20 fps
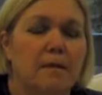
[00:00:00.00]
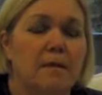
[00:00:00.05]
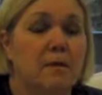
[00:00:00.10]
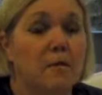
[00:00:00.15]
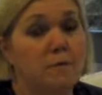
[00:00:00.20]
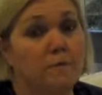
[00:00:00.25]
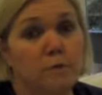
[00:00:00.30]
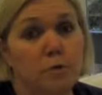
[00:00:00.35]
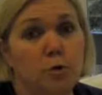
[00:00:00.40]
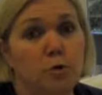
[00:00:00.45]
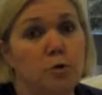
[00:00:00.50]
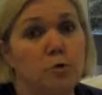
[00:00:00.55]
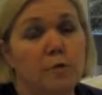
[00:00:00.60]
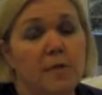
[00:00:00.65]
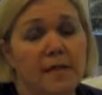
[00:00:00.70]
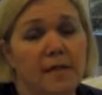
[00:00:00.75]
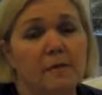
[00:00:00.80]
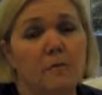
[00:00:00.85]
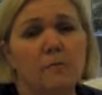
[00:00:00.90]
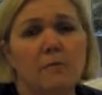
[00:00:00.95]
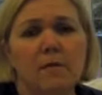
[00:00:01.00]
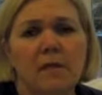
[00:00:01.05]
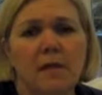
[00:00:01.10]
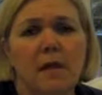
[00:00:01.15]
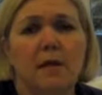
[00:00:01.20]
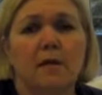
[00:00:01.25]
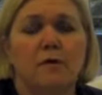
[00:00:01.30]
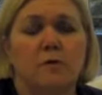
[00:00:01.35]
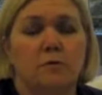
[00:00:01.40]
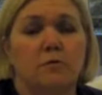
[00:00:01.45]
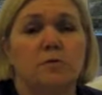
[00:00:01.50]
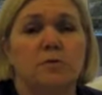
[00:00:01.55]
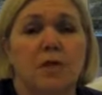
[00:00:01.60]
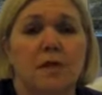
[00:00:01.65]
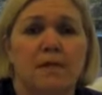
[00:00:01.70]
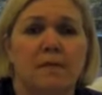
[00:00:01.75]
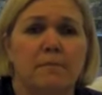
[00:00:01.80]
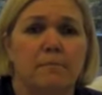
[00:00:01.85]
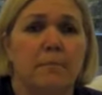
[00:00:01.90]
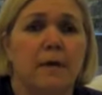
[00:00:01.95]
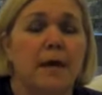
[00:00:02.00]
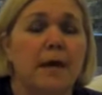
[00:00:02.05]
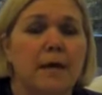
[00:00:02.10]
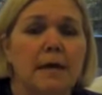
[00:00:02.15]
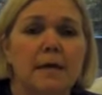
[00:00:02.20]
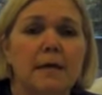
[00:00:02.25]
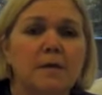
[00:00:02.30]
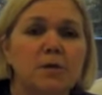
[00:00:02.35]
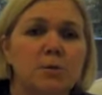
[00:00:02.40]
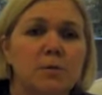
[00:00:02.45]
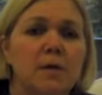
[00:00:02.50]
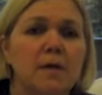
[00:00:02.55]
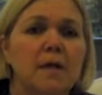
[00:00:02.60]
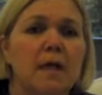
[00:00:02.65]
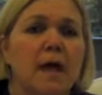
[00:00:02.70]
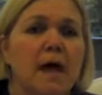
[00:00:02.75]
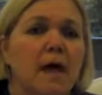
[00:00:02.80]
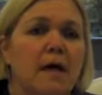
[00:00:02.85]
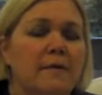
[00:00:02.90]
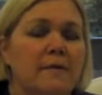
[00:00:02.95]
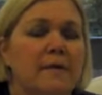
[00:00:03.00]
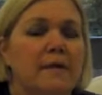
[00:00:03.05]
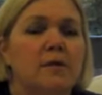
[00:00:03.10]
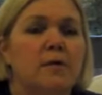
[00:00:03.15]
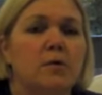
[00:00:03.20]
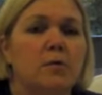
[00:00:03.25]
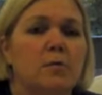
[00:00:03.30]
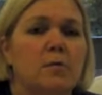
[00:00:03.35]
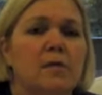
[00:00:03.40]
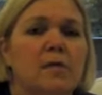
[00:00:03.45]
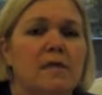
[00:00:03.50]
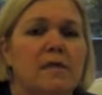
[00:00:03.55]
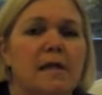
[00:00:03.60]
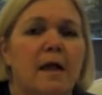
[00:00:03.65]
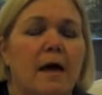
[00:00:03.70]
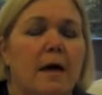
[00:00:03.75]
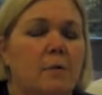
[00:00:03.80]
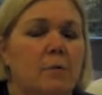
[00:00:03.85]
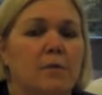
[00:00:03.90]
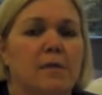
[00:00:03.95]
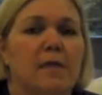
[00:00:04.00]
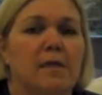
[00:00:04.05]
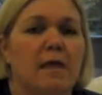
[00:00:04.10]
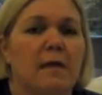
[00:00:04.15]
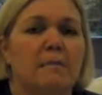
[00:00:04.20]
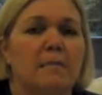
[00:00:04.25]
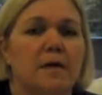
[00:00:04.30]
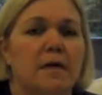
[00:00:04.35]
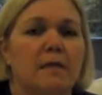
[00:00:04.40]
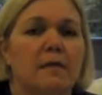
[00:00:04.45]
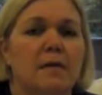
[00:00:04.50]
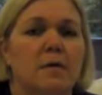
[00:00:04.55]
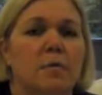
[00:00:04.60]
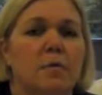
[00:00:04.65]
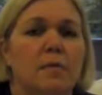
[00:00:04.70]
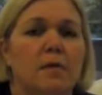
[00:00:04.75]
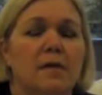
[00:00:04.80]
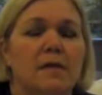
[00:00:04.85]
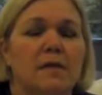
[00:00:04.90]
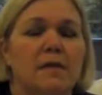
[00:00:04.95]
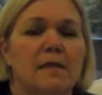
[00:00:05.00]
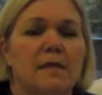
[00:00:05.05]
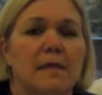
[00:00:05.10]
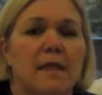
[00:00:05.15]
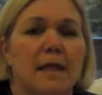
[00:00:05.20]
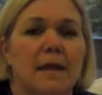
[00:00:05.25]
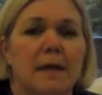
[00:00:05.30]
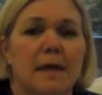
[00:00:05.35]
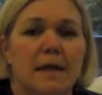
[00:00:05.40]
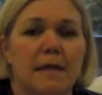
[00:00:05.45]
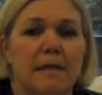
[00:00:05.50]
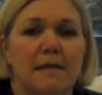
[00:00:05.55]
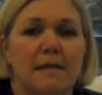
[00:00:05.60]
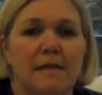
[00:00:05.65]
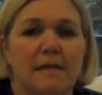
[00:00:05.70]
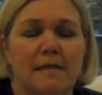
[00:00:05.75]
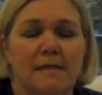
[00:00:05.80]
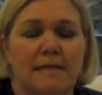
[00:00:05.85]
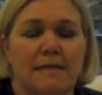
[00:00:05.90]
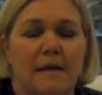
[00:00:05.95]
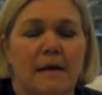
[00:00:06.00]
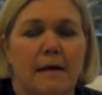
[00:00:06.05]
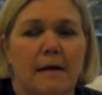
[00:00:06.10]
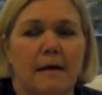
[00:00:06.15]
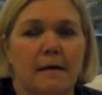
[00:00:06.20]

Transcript: sort of new skills, like you're just breaking into it, then you would start with something that was less